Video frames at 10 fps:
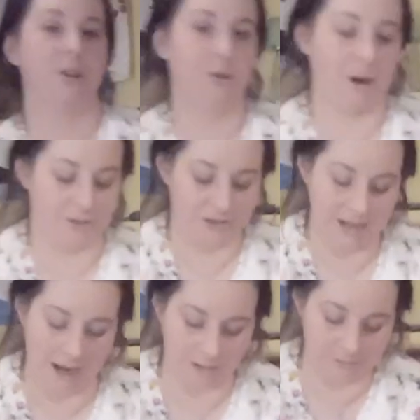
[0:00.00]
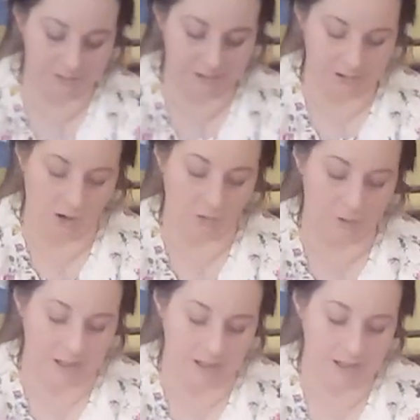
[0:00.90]
to crouch down, so
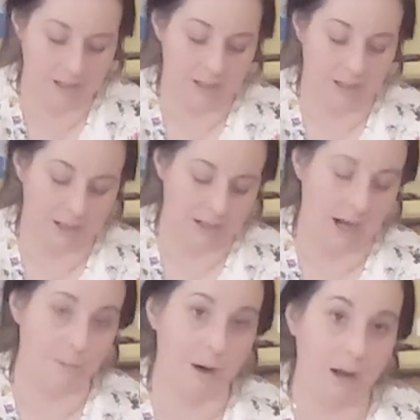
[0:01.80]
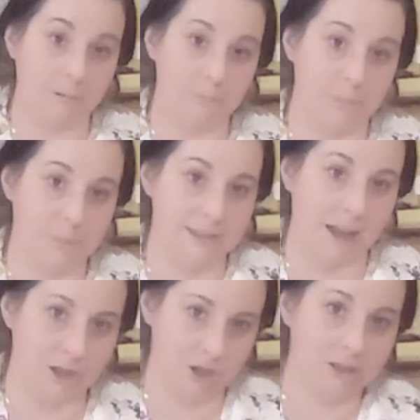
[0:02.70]
I'm
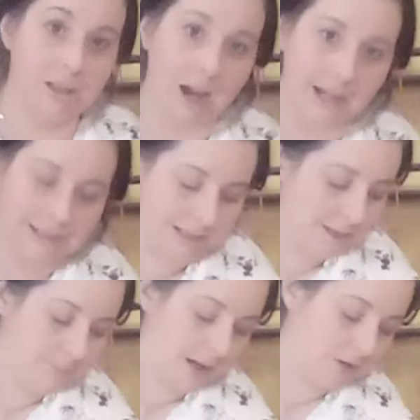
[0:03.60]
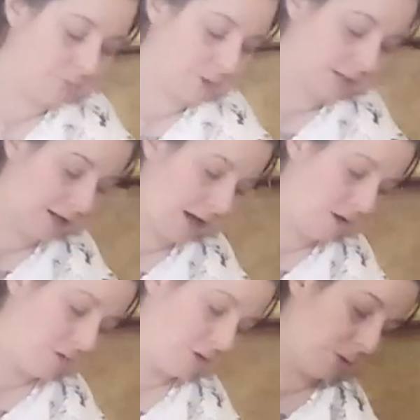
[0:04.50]
massaging the IT band right now,
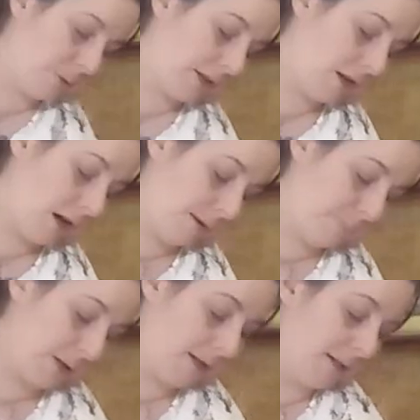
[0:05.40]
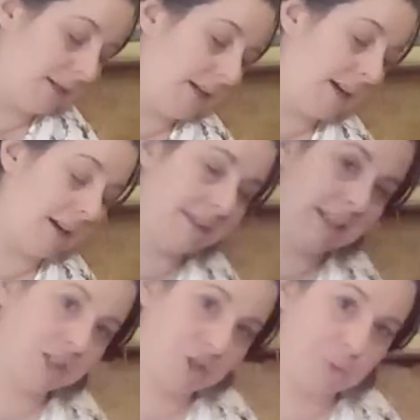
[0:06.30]
going up, and
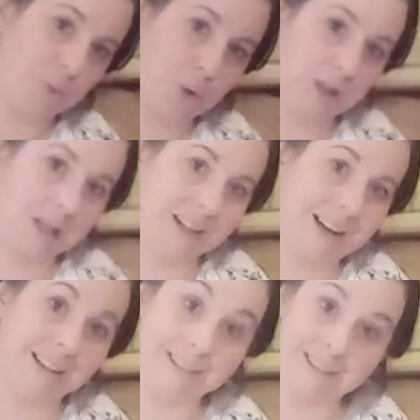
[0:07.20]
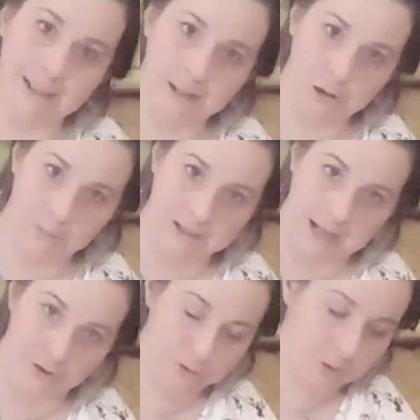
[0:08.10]
then just working a little bit
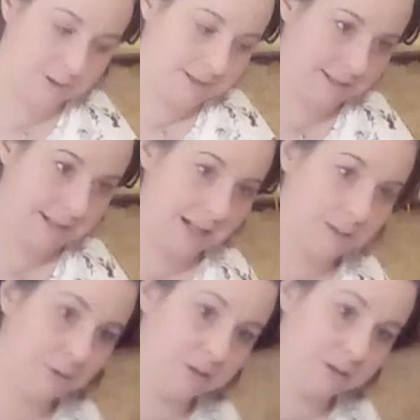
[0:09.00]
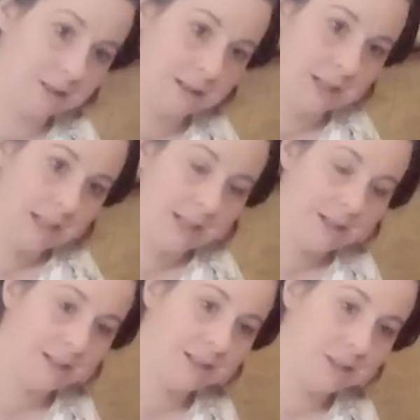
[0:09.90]
down towards the table,
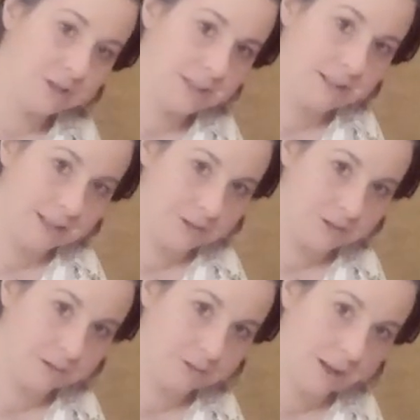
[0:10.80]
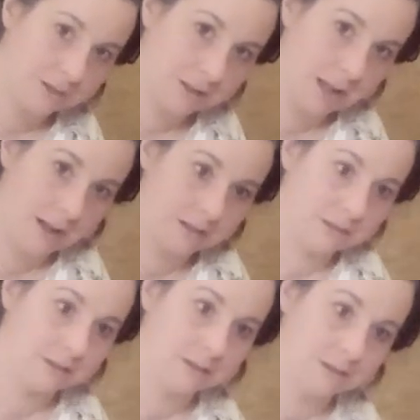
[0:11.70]
and here's that tensor fascia lata,
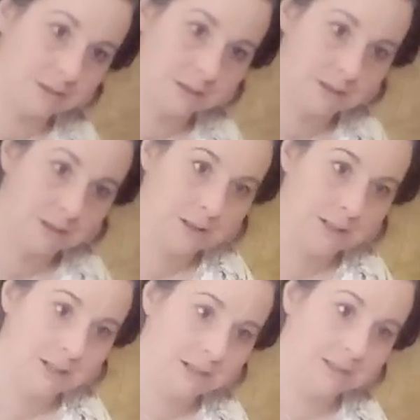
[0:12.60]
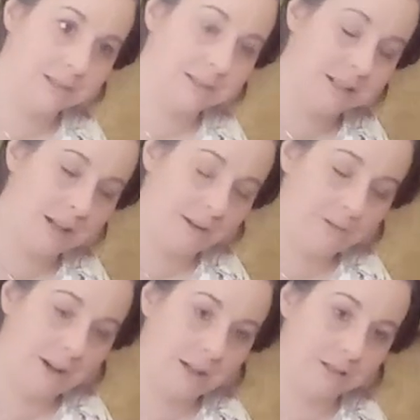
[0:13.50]
the
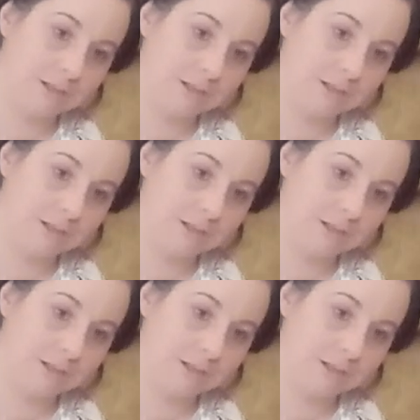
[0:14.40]
TFL.